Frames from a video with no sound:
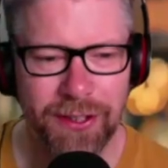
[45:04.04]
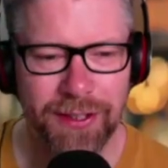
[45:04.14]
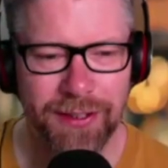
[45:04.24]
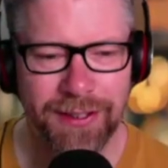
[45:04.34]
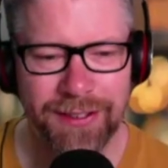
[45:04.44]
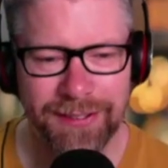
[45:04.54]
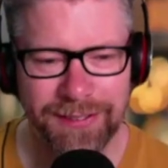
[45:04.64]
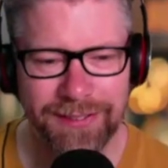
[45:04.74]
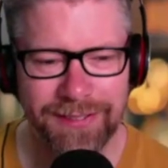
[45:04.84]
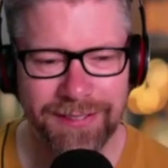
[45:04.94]
criticism, no,
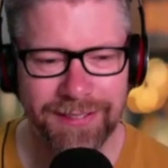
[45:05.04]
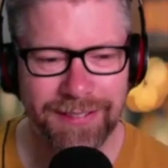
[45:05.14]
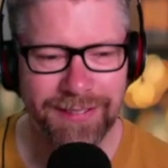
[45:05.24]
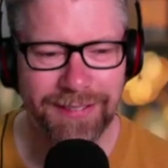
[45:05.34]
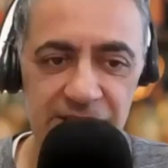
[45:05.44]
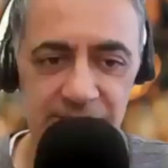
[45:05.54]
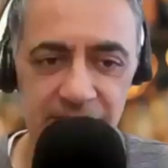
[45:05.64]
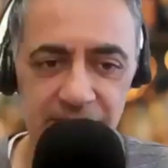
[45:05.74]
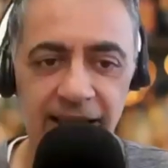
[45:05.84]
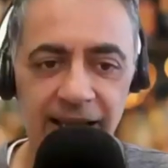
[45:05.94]
following criticism
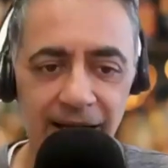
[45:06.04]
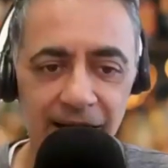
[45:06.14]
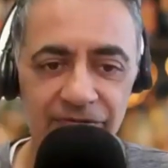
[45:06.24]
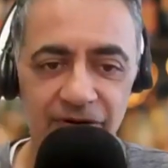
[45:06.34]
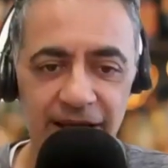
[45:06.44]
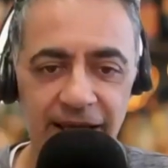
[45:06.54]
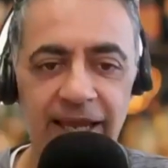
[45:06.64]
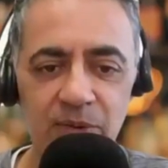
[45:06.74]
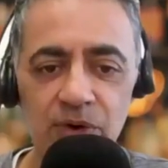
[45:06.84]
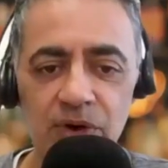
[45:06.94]
though, it clarified
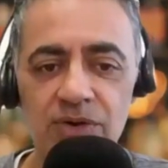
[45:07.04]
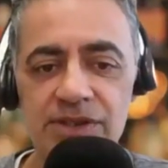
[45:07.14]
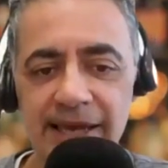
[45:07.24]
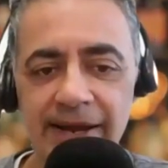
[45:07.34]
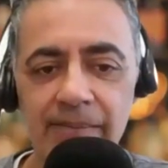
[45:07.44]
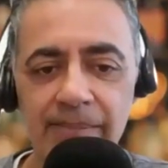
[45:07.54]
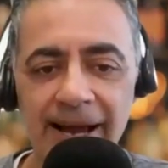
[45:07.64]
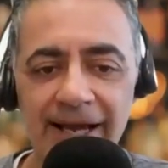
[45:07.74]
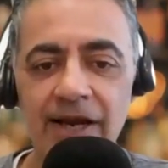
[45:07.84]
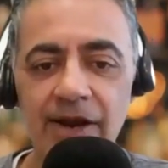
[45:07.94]
it would not scale
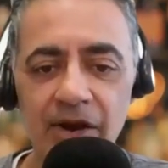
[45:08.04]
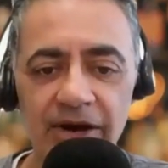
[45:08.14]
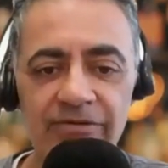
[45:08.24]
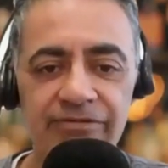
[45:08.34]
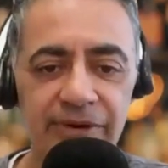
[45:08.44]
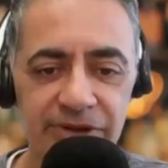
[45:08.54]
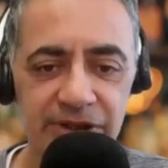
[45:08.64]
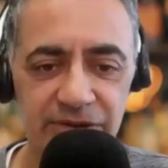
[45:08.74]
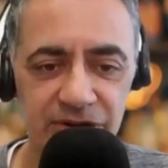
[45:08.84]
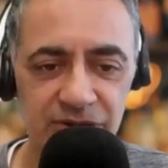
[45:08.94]
back live
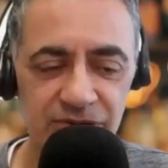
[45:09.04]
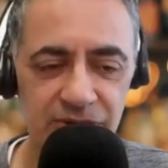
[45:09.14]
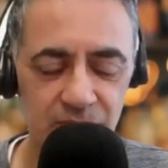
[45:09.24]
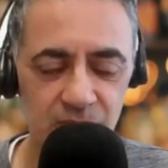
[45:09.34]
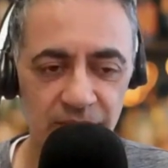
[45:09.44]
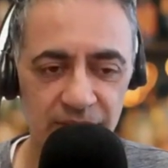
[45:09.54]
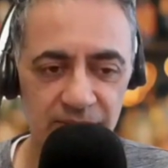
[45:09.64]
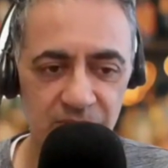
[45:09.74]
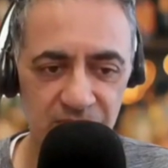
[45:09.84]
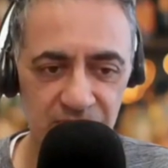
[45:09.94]
photo shoots with
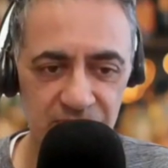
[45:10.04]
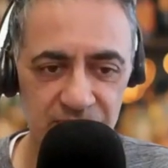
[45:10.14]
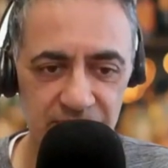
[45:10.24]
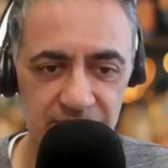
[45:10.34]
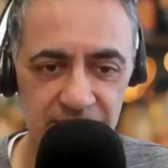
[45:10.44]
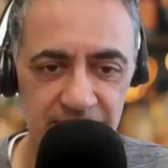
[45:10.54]
models.